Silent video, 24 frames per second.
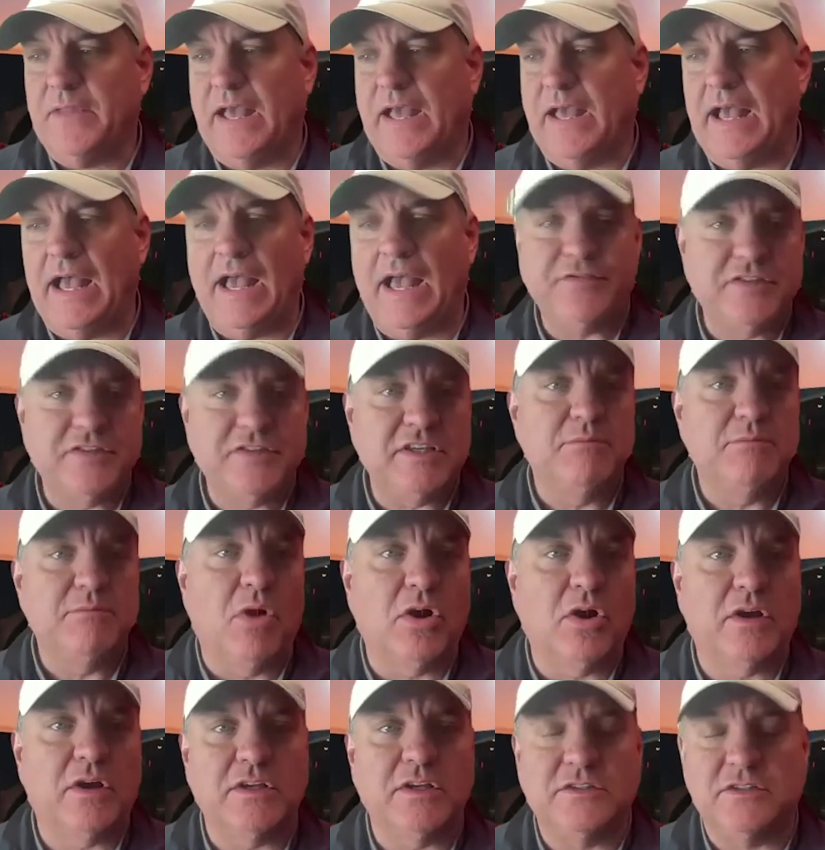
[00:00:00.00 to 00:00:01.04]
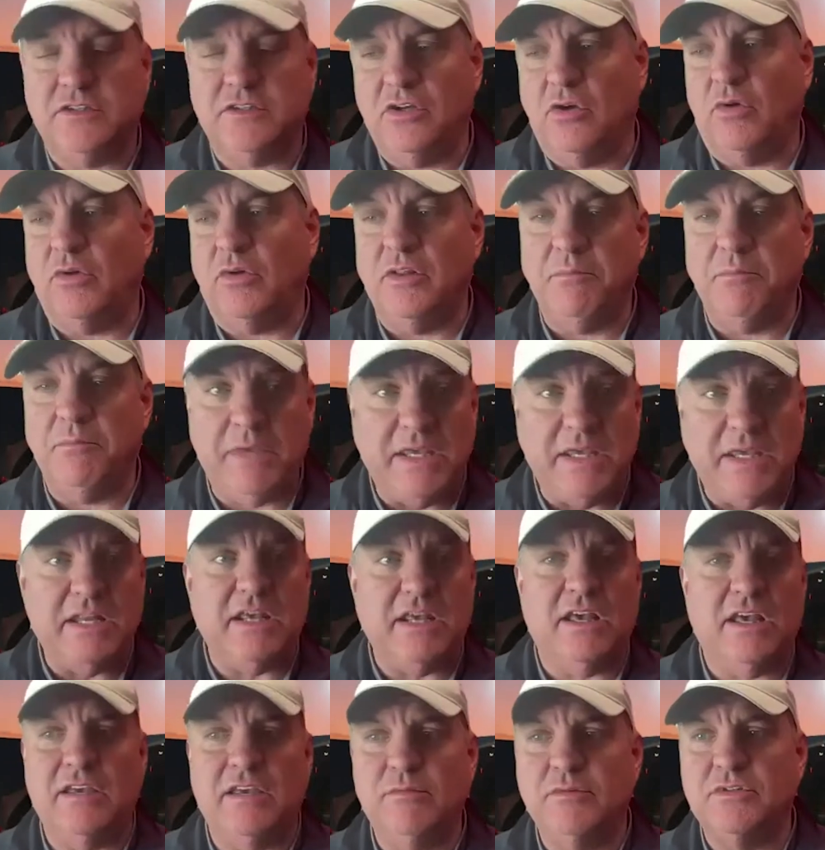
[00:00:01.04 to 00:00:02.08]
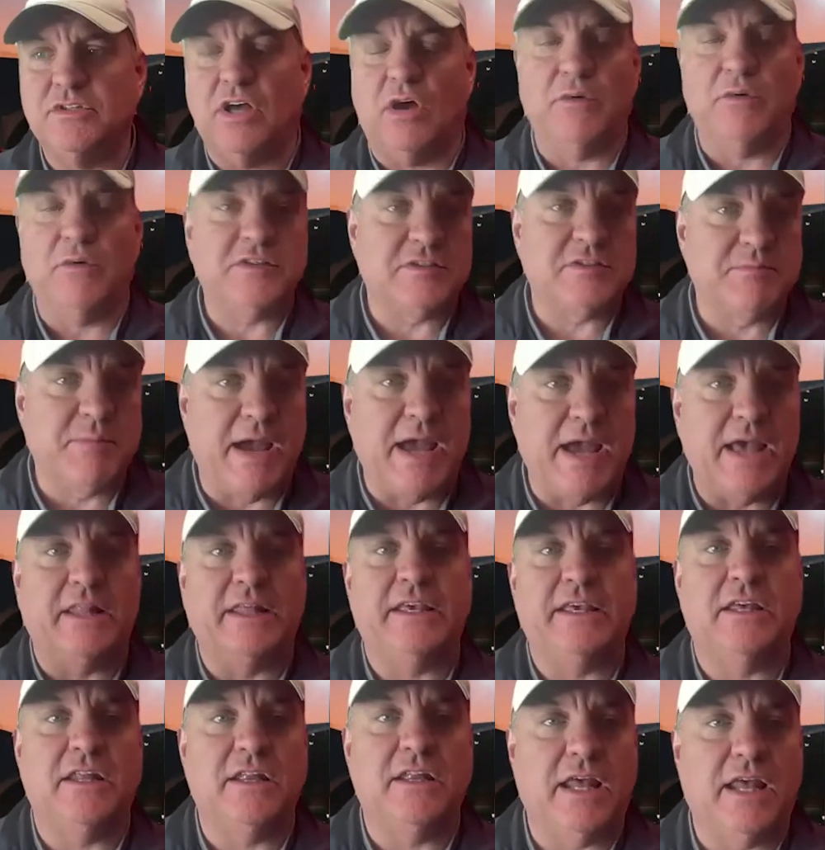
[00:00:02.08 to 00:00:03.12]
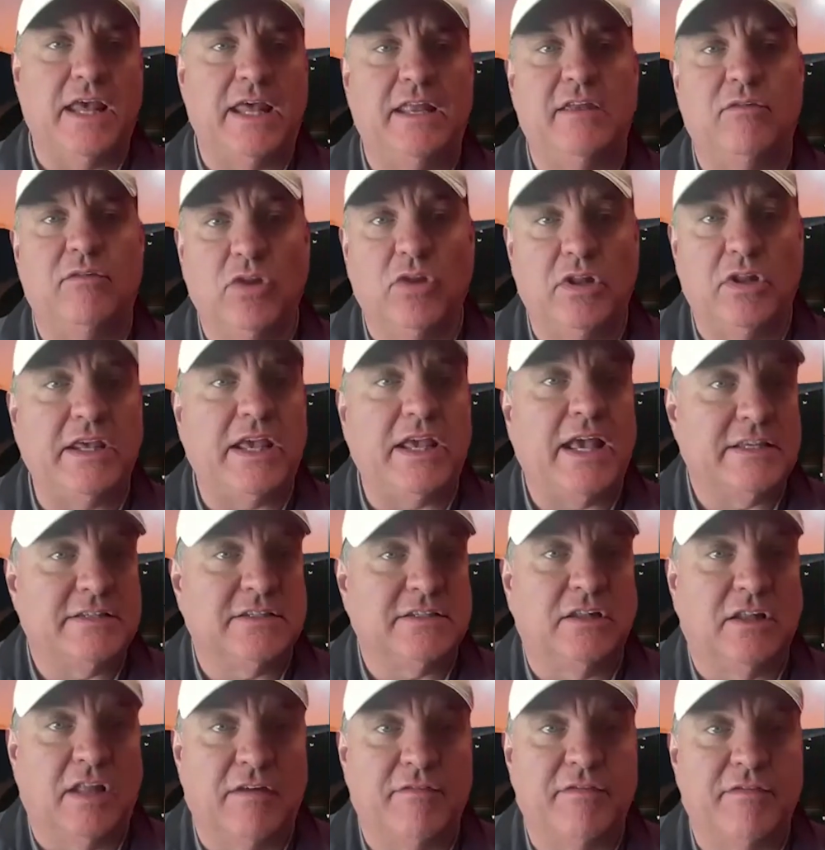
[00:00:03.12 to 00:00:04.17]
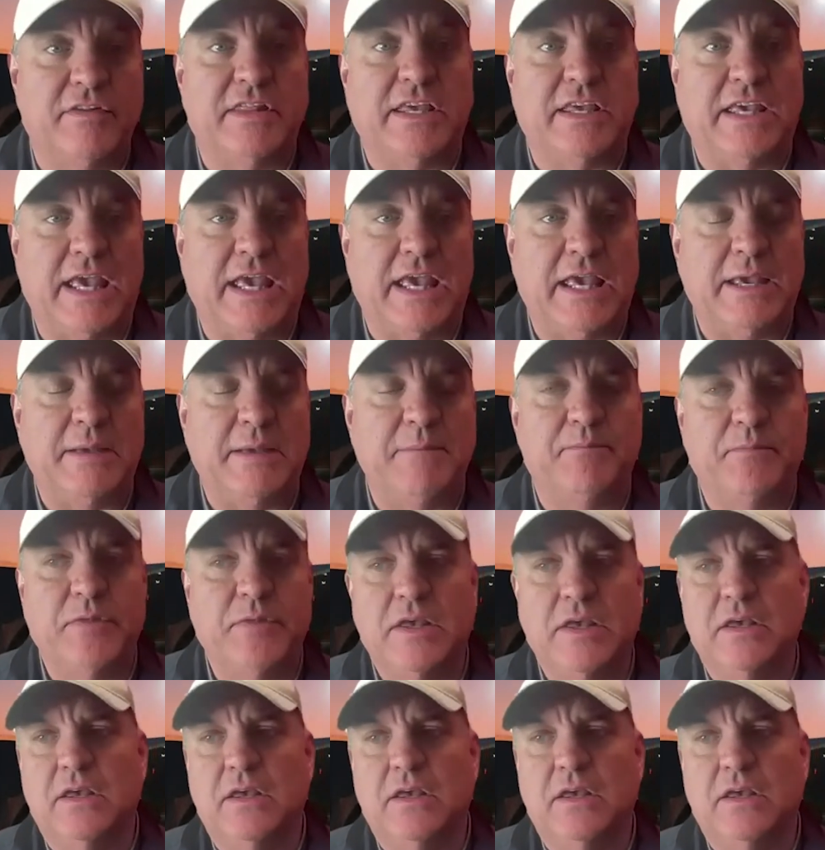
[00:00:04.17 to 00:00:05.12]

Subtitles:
I've seen Marcus, you know, in the media, he was always smiling and really has a love of the game.